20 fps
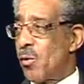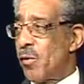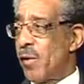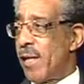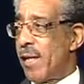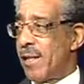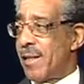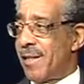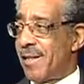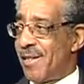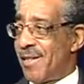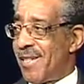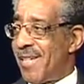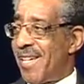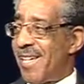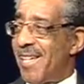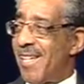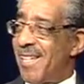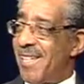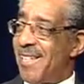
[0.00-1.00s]
that
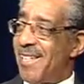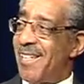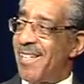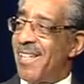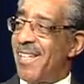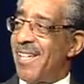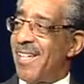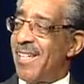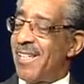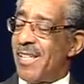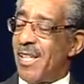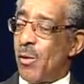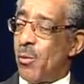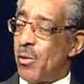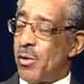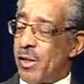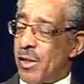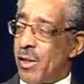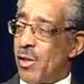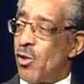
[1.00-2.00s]
today they would
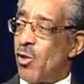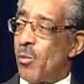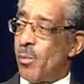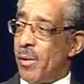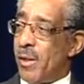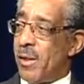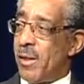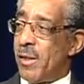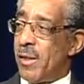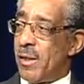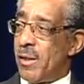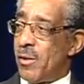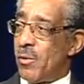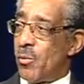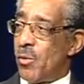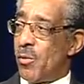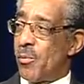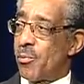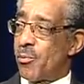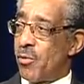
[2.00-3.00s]
still be dealing
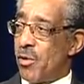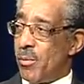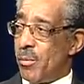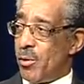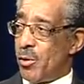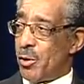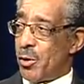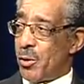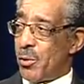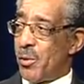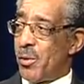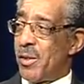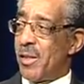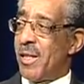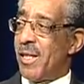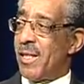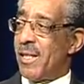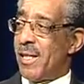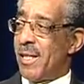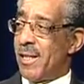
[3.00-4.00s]
with prematurity
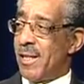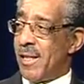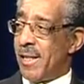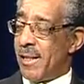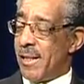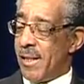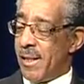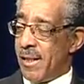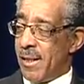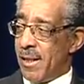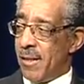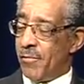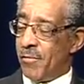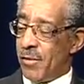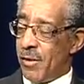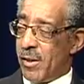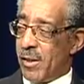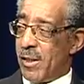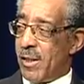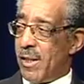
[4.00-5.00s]
and
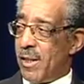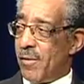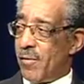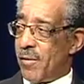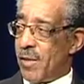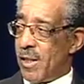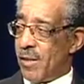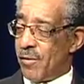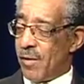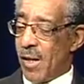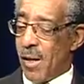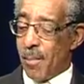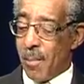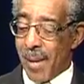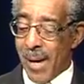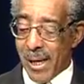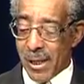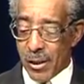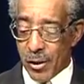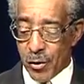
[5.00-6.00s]
infancy and things of that
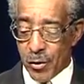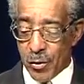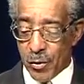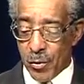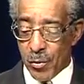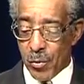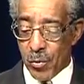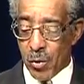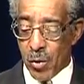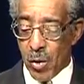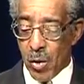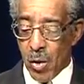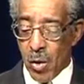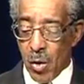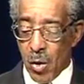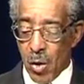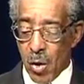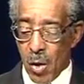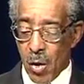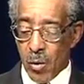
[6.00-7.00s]
magnitude.
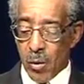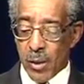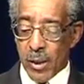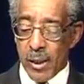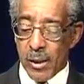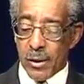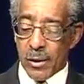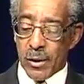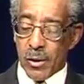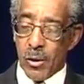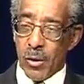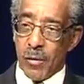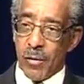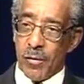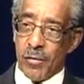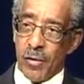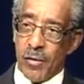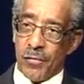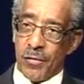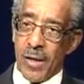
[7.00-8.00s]
Okay, so
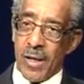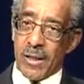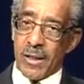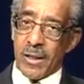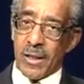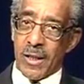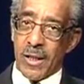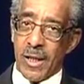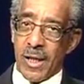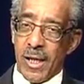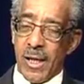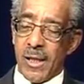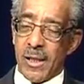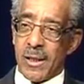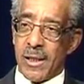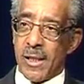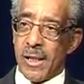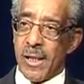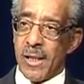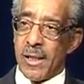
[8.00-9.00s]
if that's the case,
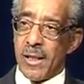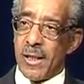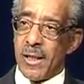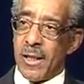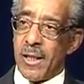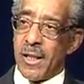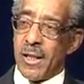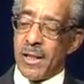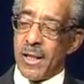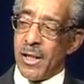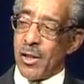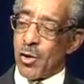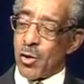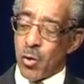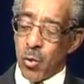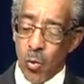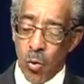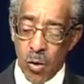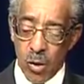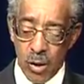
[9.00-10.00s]
then let's
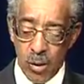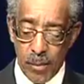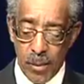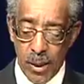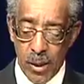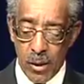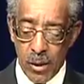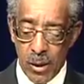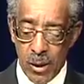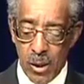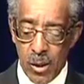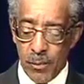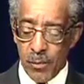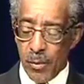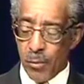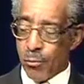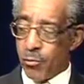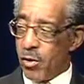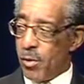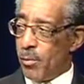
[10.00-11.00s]
talk about the
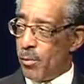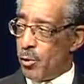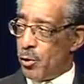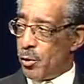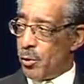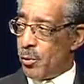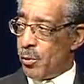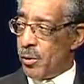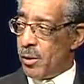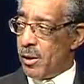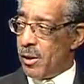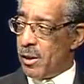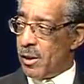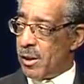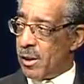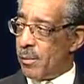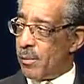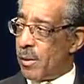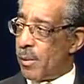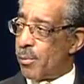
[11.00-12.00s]
prematurity,
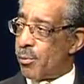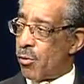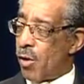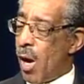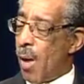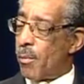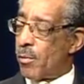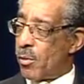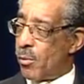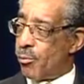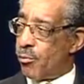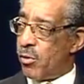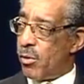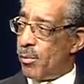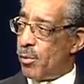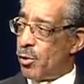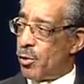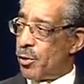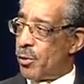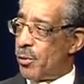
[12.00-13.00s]
some of the problems with
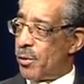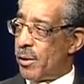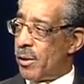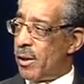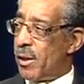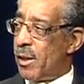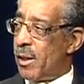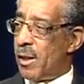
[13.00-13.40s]
prematurity.